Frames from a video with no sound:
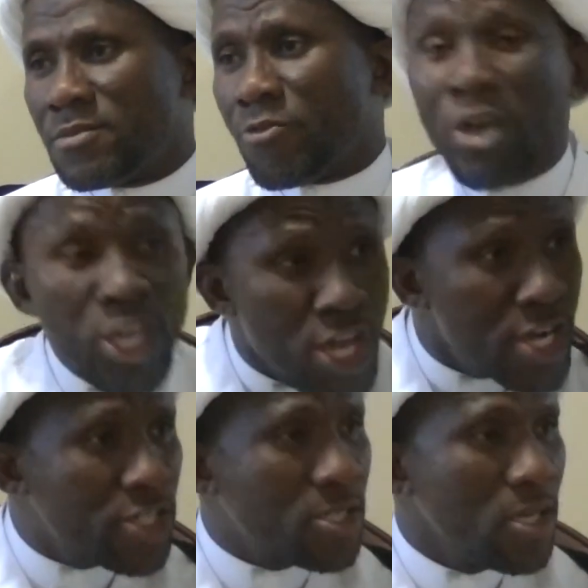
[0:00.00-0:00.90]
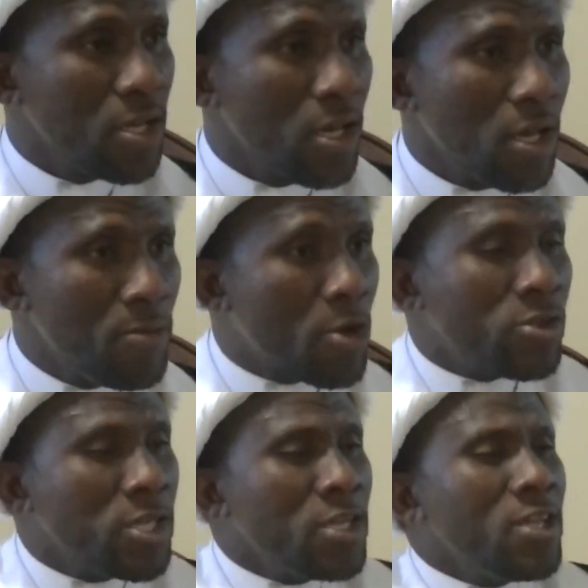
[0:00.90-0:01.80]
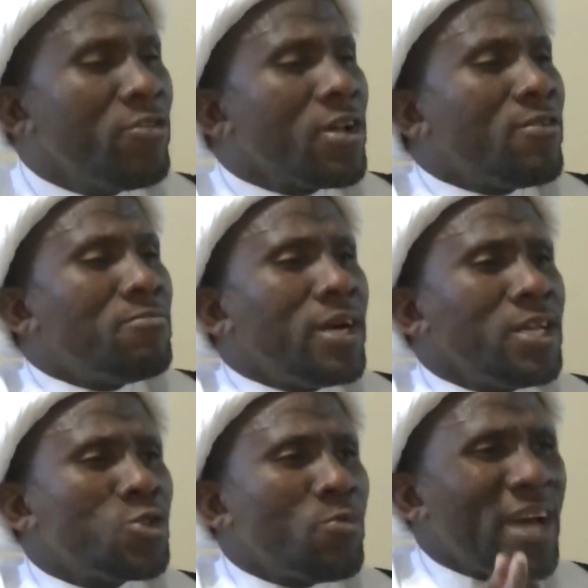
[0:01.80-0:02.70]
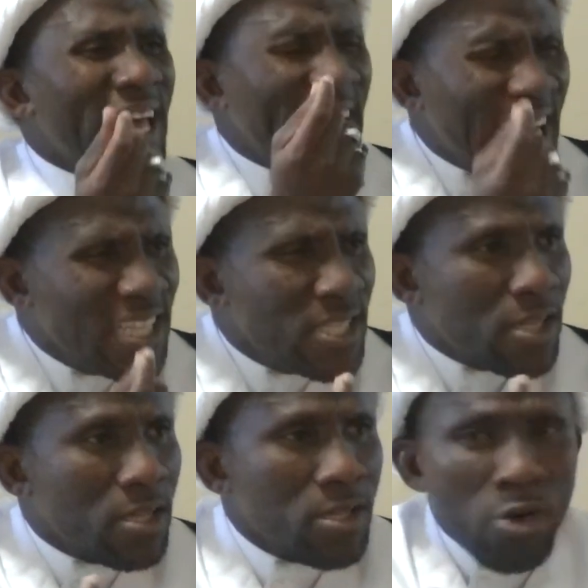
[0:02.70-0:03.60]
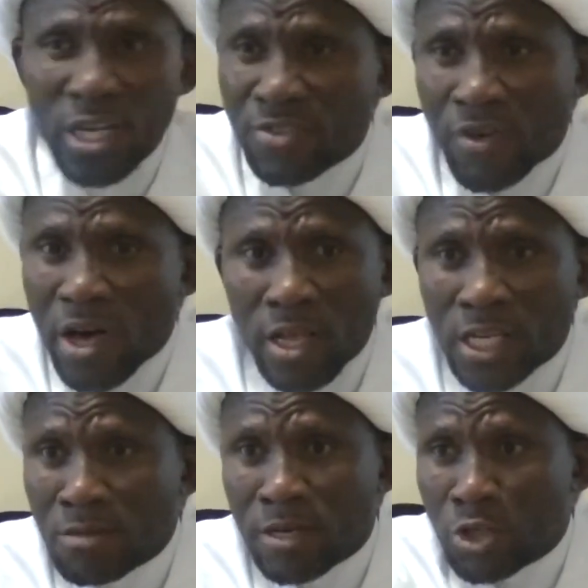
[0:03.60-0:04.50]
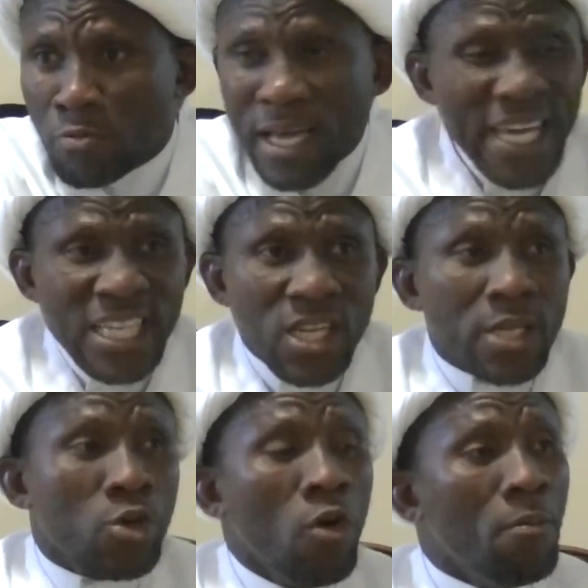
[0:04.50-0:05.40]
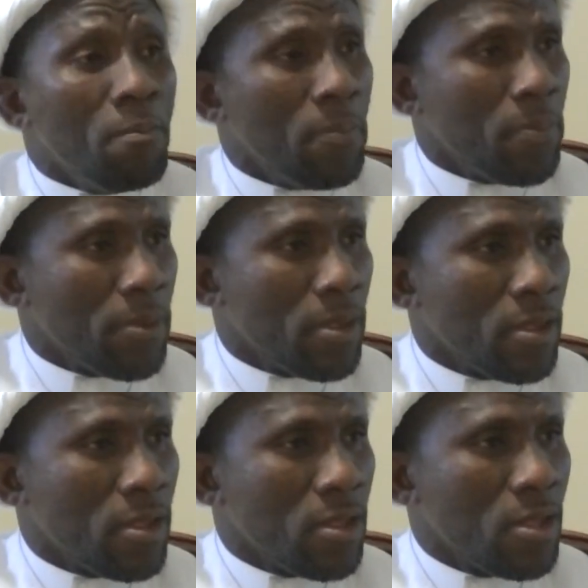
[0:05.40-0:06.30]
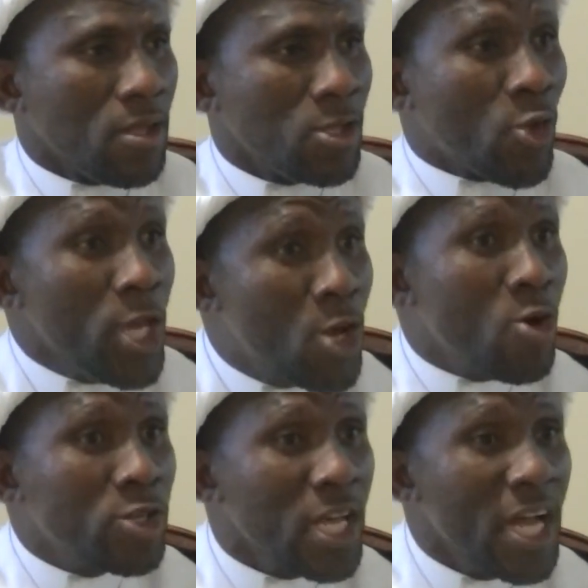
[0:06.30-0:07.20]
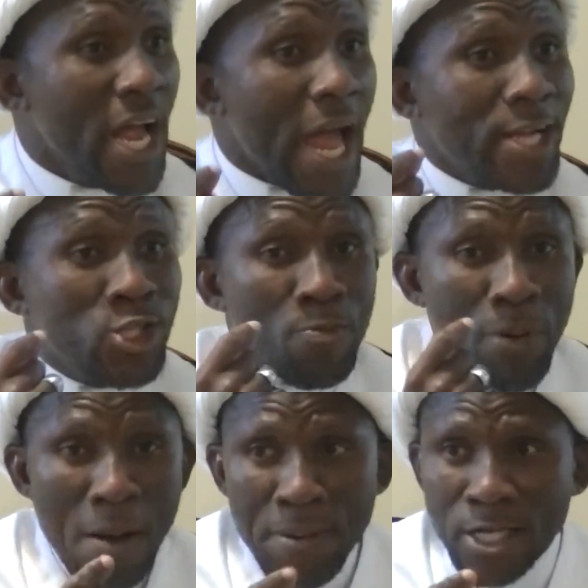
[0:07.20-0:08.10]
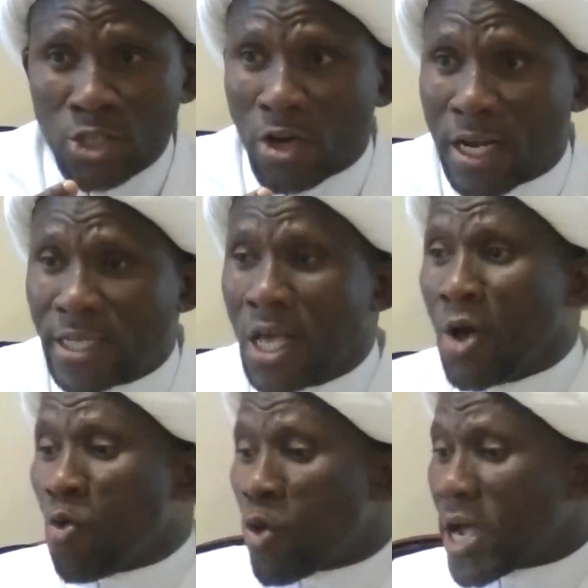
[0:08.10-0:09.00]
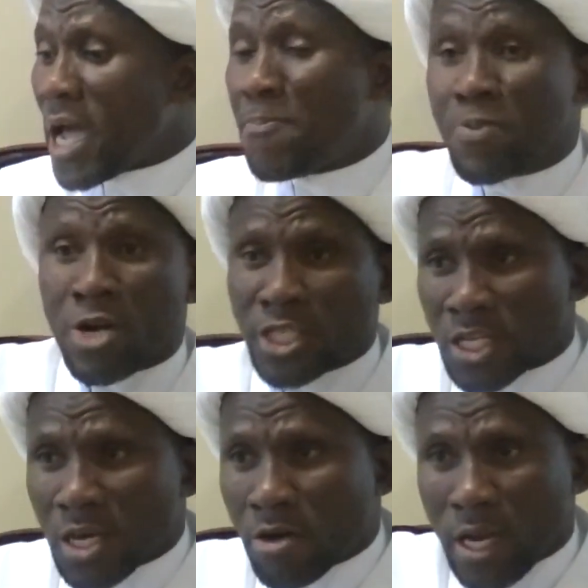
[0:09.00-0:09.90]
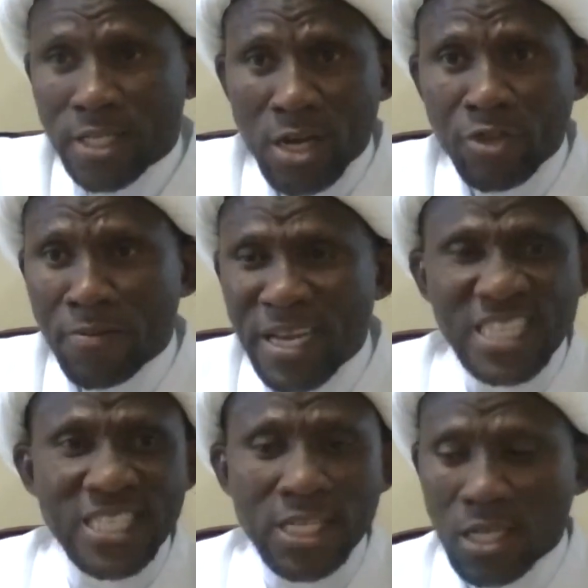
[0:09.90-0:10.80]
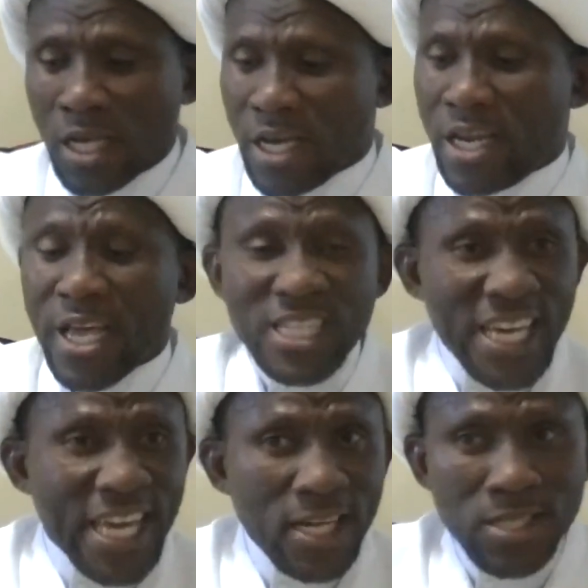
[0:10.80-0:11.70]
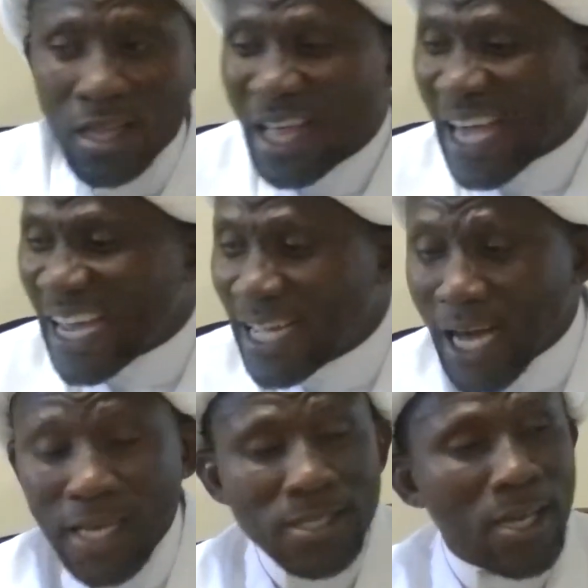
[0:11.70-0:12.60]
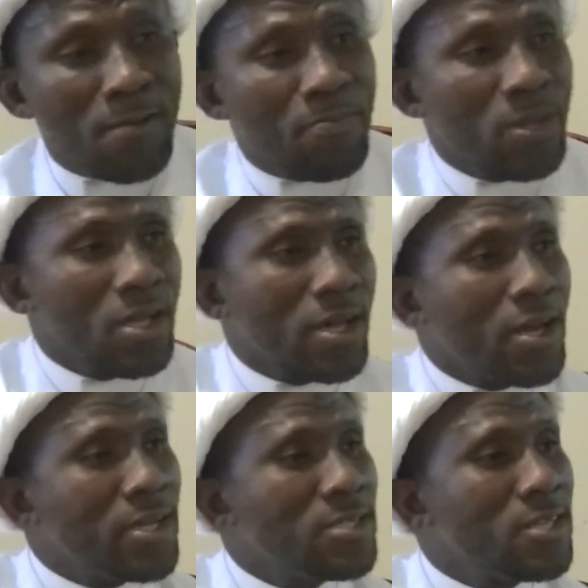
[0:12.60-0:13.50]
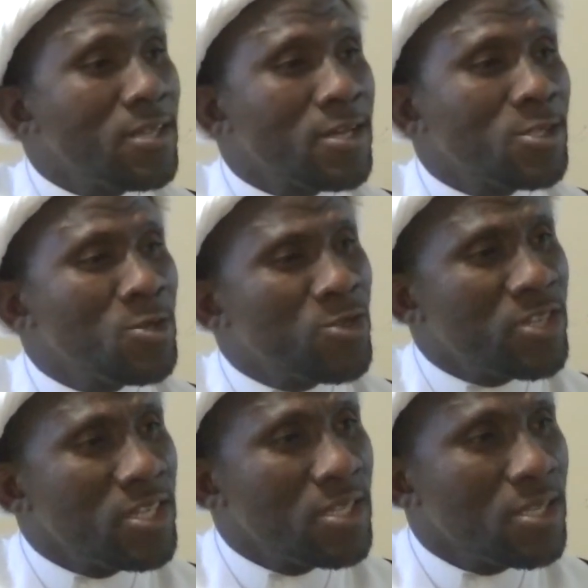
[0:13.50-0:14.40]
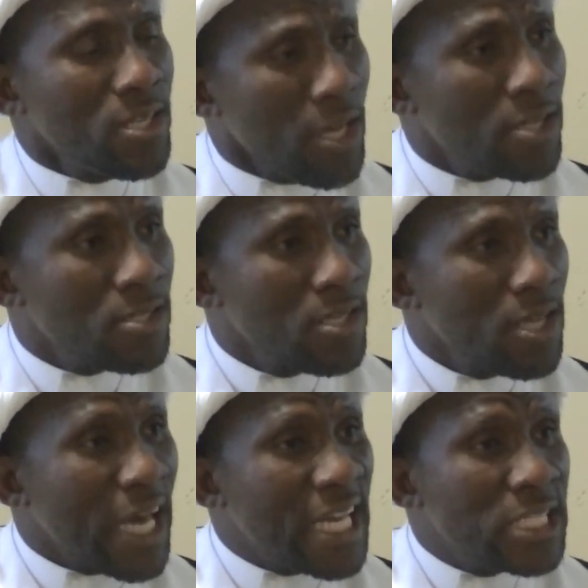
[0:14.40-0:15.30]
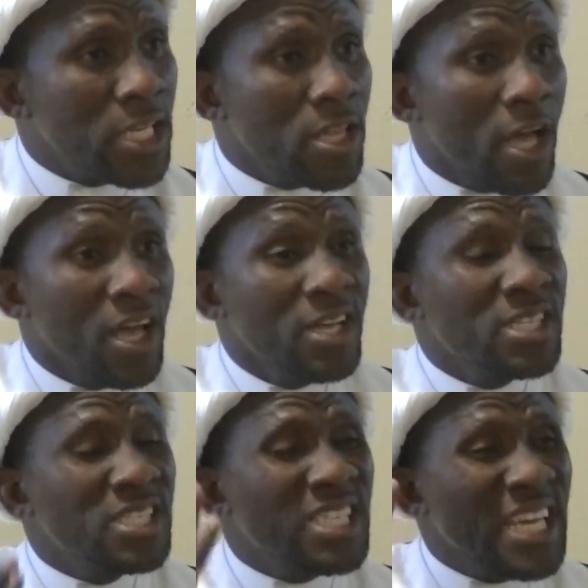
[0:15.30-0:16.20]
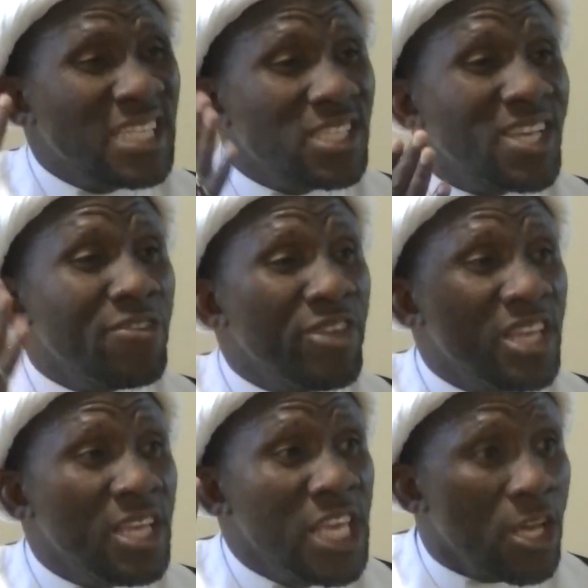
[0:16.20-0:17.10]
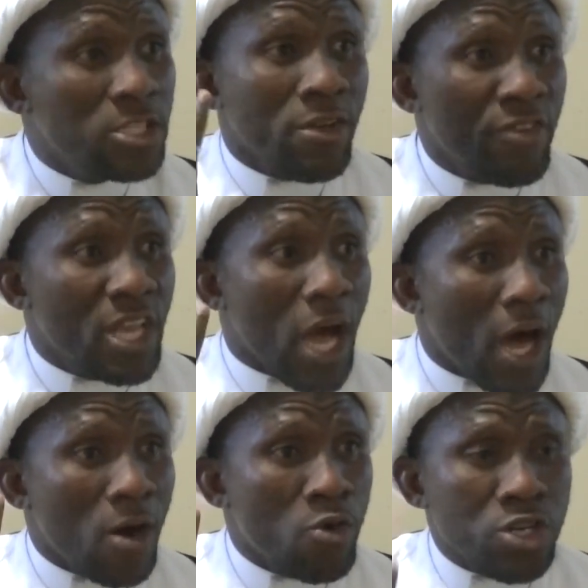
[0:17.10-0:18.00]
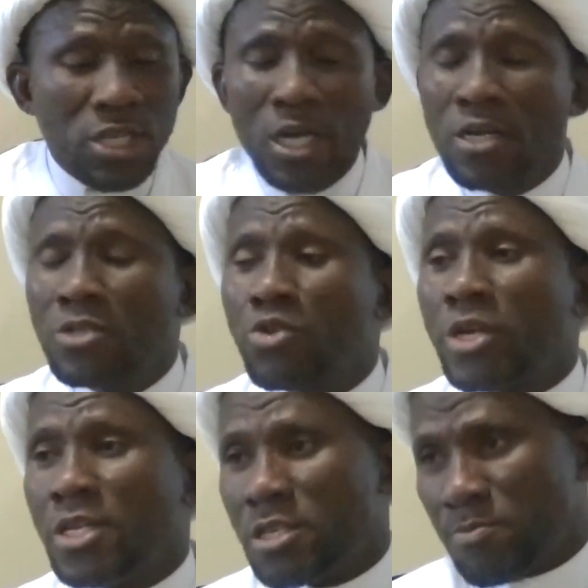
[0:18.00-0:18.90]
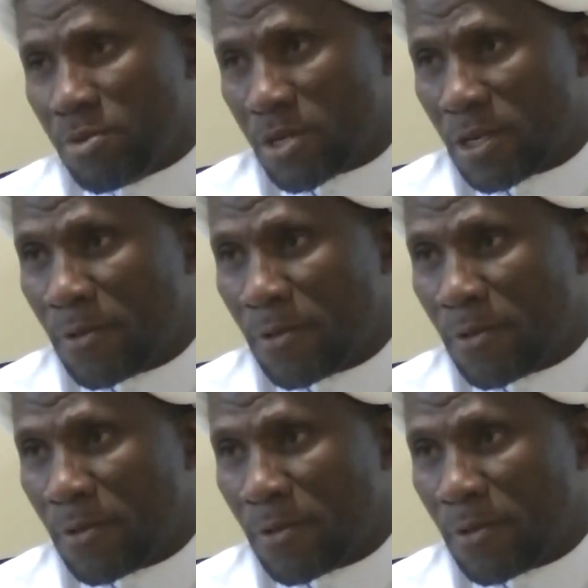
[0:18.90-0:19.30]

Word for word: For years, because he didn't even have money to buy a candle, nor his father has the money to buy a candle at home. So he goes into public toilet where a person, the collector of the money, sits and he has a candle and he asks him, Can I sit next to you and read? Yes. And he sat there six, seven, years, uh, seven hours to read this book.